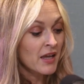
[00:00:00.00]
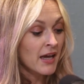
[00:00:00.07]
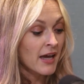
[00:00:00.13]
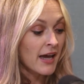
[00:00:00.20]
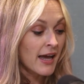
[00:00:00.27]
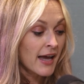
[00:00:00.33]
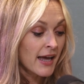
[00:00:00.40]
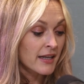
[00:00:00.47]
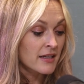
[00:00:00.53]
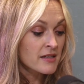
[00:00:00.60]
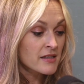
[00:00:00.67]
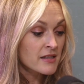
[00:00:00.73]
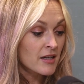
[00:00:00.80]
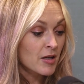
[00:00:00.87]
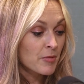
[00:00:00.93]

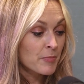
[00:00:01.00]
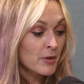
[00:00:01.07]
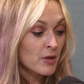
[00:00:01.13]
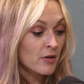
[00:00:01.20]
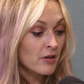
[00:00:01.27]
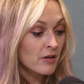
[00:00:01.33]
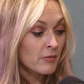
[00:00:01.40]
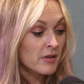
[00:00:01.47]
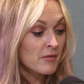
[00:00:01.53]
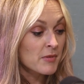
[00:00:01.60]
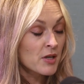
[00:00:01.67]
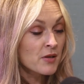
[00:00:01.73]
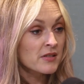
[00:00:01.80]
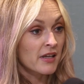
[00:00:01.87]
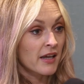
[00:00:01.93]
and a book with
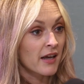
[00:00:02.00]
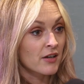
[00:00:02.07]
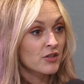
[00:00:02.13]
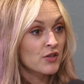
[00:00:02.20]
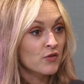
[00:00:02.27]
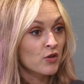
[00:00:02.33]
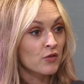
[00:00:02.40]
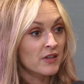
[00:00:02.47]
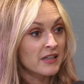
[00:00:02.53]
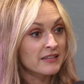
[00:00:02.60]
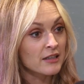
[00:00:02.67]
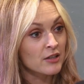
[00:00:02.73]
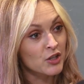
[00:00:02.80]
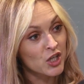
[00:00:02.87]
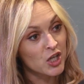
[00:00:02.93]
music. You've got these
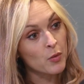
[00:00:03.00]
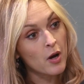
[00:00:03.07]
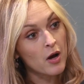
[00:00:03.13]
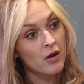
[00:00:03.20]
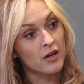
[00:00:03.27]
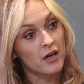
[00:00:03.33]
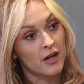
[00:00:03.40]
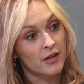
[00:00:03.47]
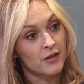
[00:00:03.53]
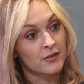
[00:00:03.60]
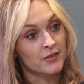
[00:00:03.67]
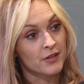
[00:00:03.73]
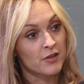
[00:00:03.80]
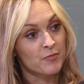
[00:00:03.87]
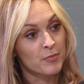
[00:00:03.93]
little QR codes
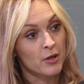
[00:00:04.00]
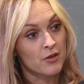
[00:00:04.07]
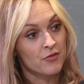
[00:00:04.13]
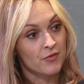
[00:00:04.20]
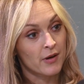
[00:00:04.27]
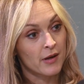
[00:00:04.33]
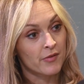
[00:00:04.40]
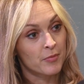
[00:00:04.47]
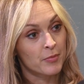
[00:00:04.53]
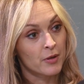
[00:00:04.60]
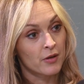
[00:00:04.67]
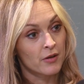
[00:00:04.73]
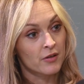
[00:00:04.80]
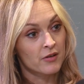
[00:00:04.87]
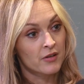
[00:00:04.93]
that you've put throughout the book,